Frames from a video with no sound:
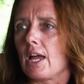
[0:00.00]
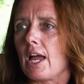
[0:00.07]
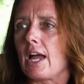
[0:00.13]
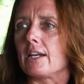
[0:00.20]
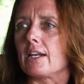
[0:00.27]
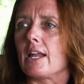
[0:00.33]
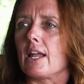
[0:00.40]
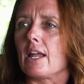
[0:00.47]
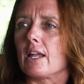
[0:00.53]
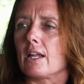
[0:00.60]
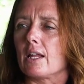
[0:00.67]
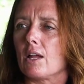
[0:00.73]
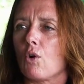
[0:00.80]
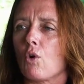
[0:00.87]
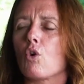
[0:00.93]
And
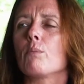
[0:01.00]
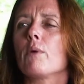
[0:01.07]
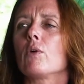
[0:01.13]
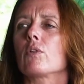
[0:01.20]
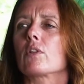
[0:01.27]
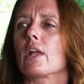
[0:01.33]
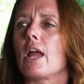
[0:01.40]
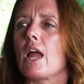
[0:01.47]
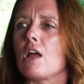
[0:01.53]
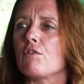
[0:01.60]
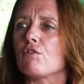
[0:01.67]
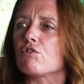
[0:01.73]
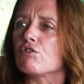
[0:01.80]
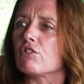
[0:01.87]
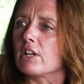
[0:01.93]
almost
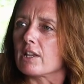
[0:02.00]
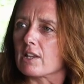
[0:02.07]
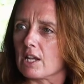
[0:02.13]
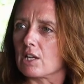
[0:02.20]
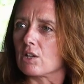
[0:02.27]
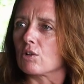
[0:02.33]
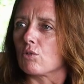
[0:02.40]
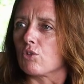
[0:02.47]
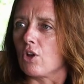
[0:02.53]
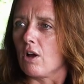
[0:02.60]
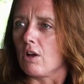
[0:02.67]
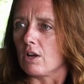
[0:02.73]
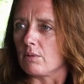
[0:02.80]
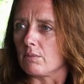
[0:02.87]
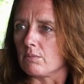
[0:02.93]
every single
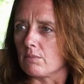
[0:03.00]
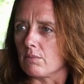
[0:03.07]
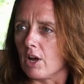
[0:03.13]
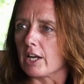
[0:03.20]
time